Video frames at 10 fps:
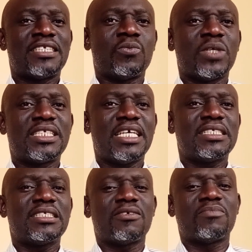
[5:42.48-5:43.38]

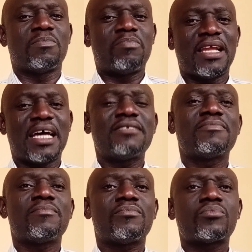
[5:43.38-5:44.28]
weaknesses of the
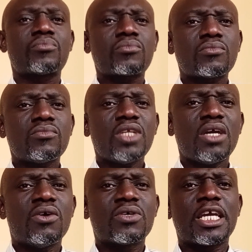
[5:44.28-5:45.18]
plan,
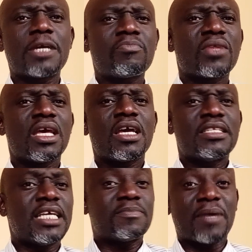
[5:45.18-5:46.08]
okay,
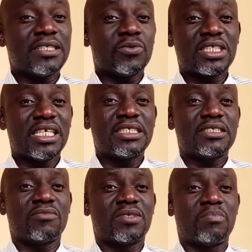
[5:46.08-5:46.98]
despite the
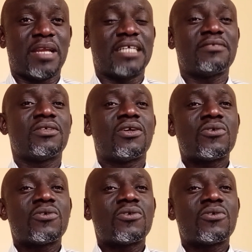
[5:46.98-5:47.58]
weaknesses of the plan,